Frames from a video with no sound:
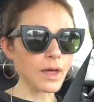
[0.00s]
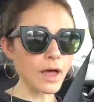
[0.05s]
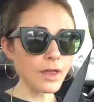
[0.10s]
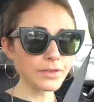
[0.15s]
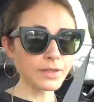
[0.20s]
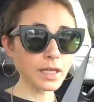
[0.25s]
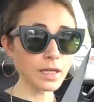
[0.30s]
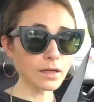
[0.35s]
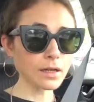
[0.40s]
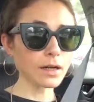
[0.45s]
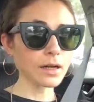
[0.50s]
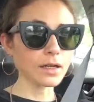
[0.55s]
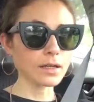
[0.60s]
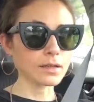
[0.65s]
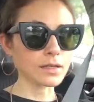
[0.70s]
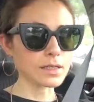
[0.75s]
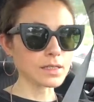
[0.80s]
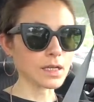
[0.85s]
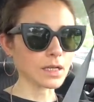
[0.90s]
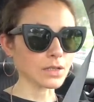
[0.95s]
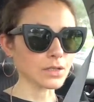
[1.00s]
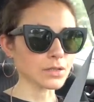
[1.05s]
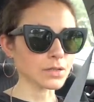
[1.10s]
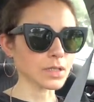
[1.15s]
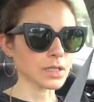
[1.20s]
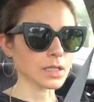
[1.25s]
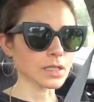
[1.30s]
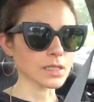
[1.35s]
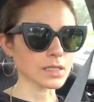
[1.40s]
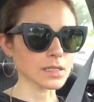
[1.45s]
healthcare in this
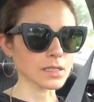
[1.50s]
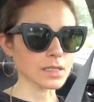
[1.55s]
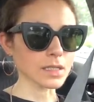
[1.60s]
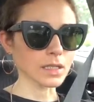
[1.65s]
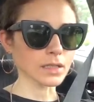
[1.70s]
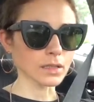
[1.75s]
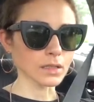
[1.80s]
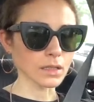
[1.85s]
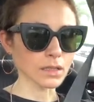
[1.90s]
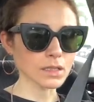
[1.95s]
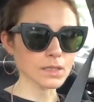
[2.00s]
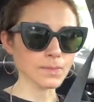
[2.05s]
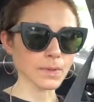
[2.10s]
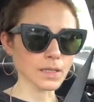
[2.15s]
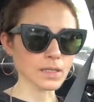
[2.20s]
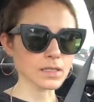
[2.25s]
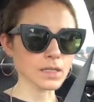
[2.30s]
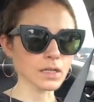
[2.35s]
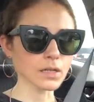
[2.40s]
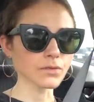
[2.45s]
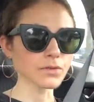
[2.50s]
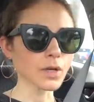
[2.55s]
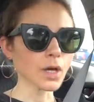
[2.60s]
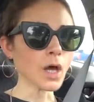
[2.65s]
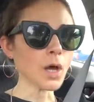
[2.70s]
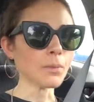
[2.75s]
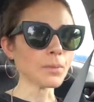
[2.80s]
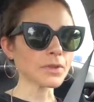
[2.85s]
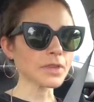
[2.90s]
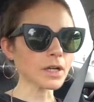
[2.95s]
country is insanely expensive.
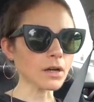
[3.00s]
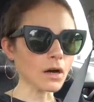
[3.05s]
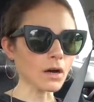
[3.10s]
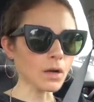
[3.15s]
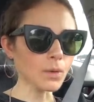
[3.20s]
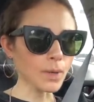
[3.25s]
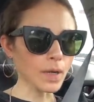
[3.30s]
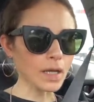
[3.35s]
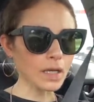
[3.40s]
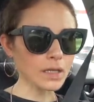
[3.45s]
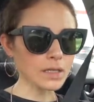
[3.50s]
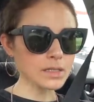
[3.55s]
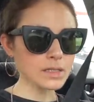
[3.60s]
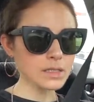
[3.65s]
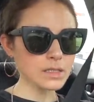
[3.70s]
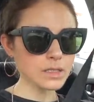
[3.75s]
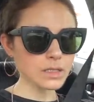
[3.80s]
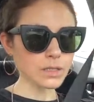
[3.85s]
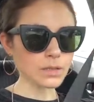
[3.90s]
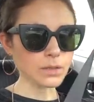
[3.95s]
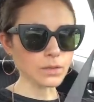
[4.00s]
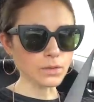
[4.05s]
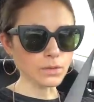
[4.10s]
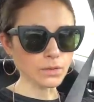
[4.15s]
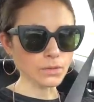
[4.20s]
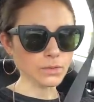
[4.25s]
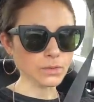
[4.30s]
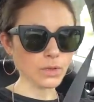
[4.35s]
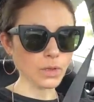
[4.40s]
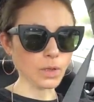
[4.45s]
But there are ways
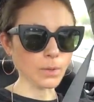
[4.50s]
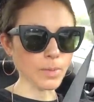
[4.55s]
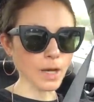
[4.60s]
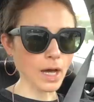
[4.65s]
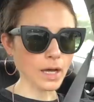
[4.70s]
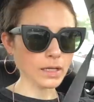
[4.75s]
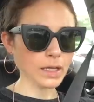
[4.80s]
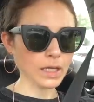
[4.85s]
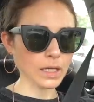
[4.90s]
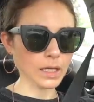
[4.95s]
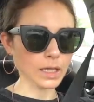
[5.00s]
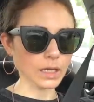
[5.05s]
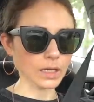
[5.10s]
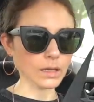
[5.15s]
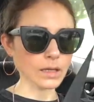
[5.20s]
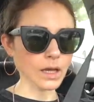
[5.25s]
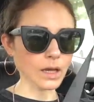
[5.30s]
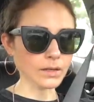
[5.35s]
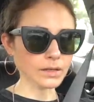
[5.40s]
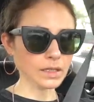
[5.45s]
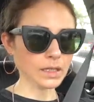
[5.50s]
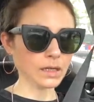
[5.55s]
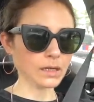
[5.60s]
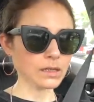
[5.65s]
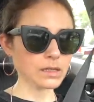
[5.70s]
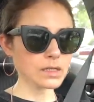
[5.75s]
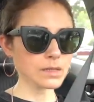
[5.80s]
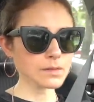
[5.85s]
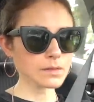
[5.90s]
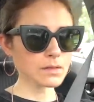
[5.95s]
to go about getting healthcare,
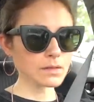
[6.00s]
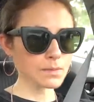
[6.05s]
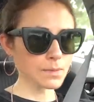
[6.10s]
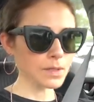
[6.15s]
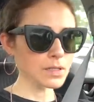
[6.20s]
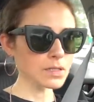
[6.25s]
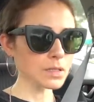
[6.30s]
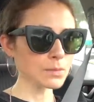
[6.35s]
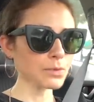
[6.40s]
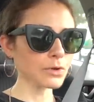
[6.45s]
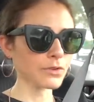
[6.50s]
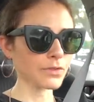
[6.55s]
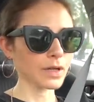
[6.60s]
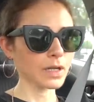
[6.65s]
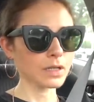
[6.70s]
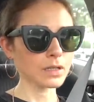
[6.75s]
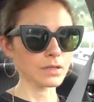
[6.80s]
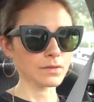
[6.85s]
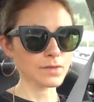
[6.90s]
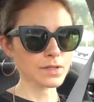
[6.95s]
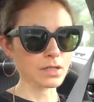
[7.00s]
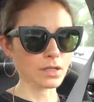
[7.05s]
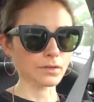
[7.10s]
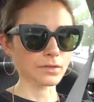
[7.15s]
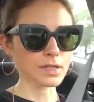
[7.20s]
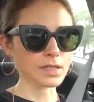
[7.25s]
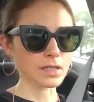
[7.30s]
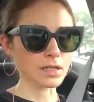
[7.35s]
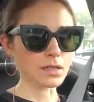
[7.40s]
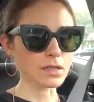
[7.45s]
especially preventative
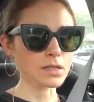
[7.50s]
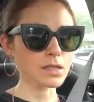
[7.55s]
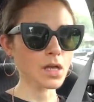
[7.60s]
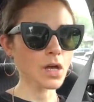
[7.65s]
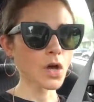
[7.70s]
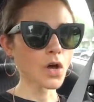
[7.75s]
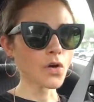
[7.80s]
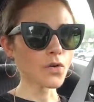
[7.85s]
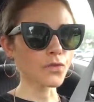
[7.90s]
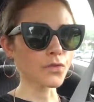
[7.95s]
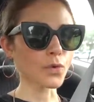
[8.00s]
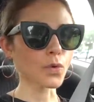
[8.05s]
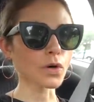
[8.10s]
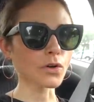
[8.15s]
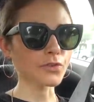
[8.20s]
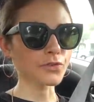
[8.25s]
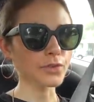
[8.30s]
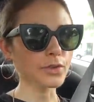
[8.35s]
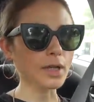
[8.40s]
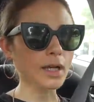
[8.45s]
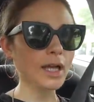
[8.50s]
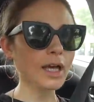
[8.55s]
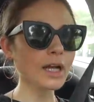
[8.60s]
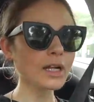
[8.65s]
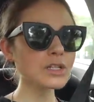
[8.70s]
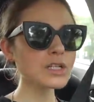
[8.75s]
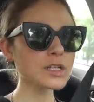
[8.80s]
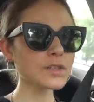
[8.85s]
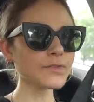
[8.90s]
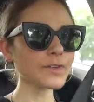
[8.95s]
services, for free. And I
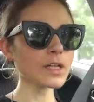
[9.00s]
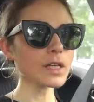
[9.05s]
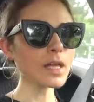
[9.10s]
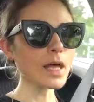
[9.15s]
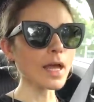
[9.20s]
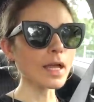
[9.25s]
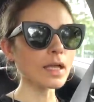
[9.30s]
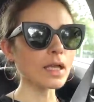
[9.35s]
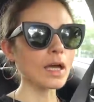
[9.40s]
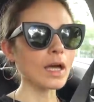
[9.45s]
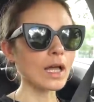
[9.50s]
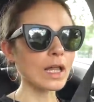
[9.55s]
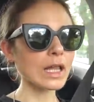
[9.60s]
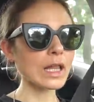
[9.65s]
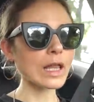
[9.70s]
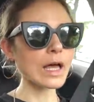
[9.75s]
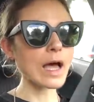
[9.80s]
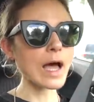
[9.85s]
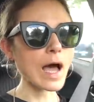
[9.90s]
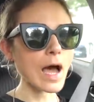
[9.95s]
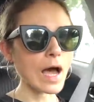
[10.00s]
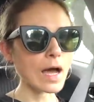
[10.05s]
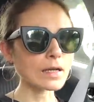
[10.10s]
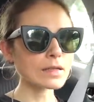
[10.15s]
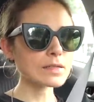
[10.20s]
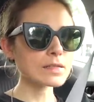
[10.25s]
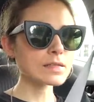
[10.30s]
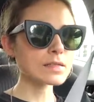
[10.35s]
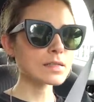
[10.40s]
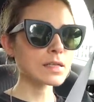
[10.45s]
just feel like a
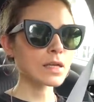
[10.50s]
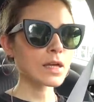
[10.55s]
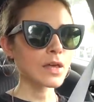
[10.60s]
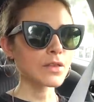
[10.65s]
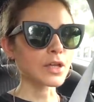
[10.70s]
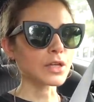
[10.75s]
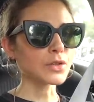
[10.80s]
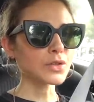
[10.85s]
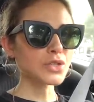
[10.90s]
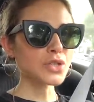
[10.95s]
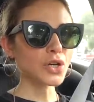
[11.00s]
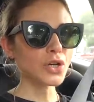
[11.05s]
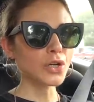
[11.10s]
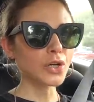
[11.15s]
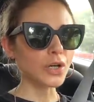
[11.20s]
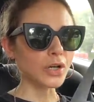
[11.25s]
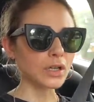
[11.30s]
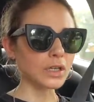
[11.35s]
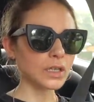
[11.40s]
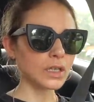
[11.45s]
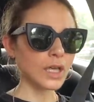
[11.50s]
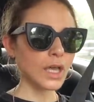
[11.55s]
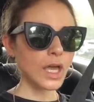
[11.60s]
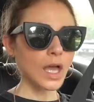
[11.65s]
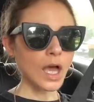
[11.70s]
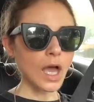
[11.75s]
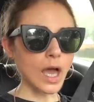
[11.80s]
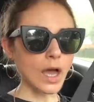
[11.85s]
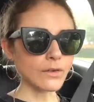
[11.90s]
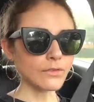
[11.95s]
class that you took
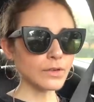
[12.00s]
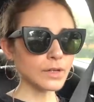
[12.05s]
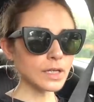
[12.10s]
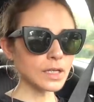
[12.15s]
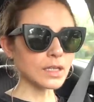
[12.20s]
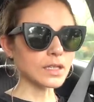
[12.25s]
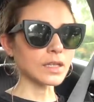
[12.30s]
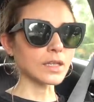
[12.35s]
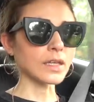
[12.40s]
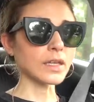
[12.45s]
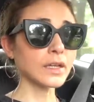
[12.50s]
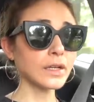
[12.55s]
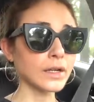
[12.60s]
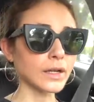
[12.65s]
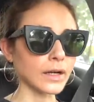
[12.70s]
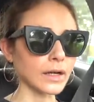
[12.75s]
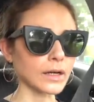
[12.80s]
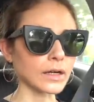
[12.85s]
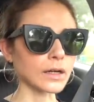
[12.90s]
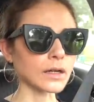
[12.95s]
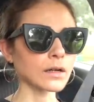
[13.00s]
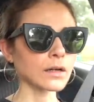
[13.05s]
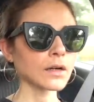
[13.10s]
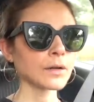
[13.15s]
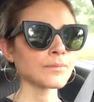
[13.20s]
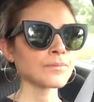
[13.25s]
every year